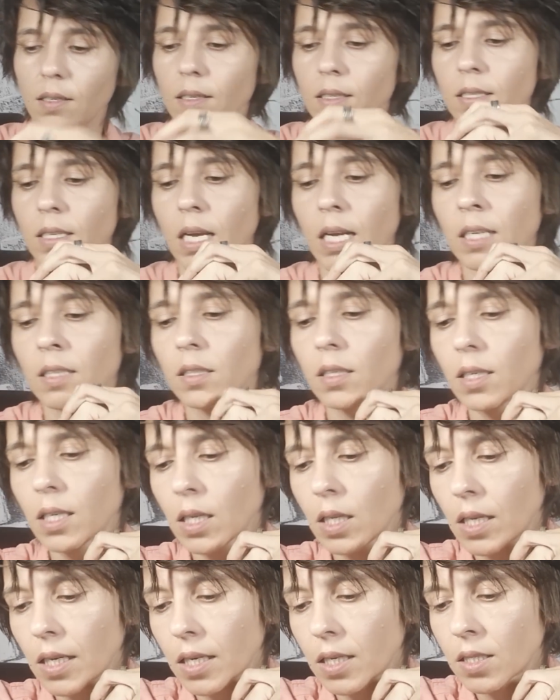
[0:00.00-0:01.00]
it's kind of
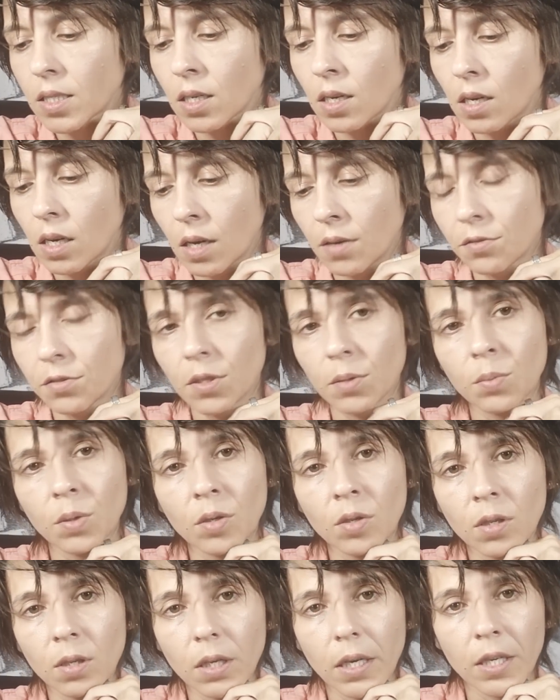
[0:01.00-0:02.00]
looking like it's
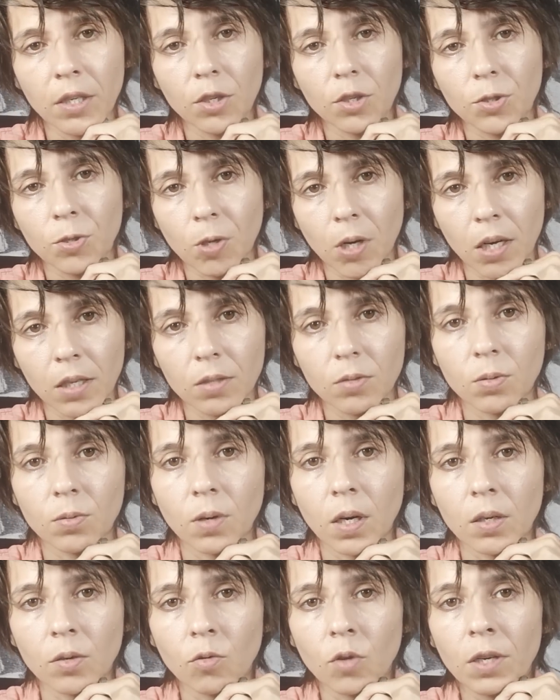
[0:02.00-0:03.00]
uncomfortable and you're trying to
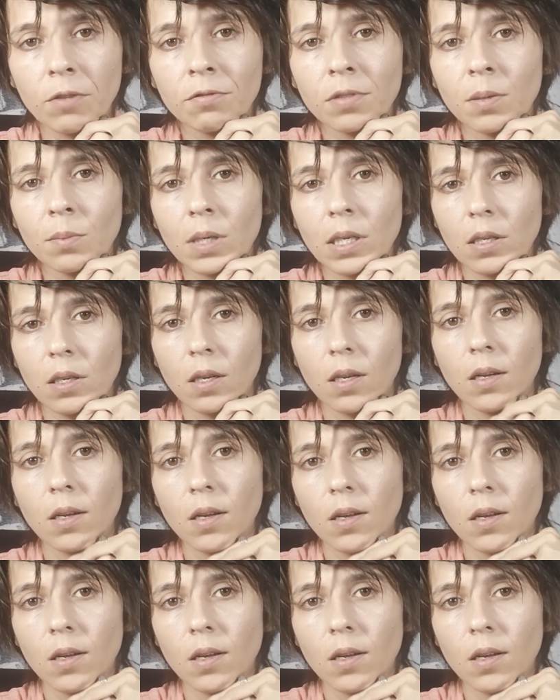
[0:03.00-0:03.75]
run away from it,